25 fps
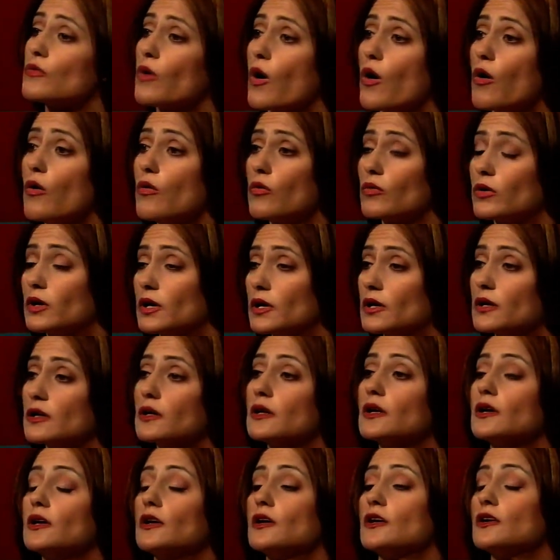you own.
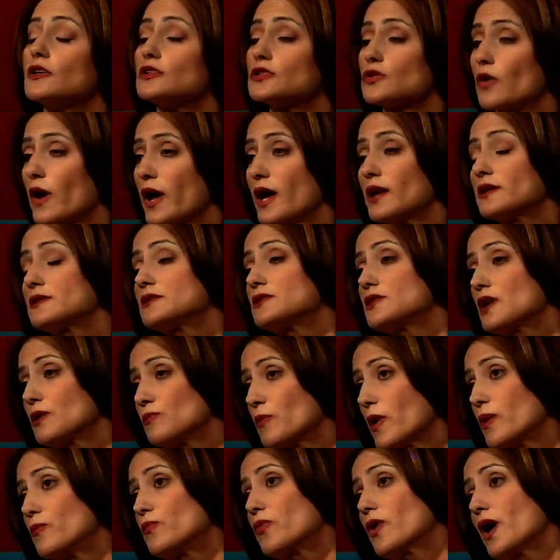So I had to
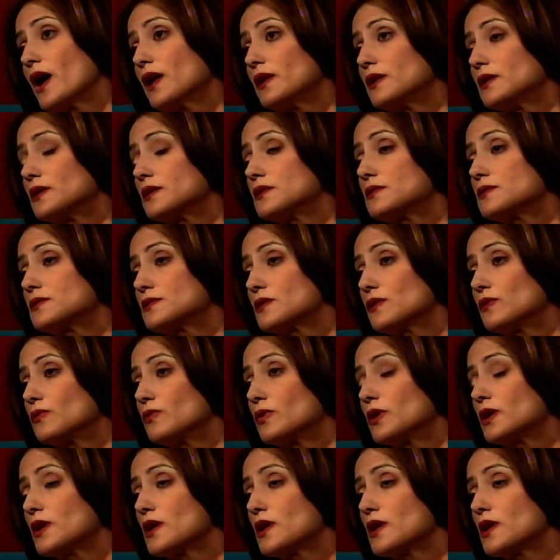tell my brother, so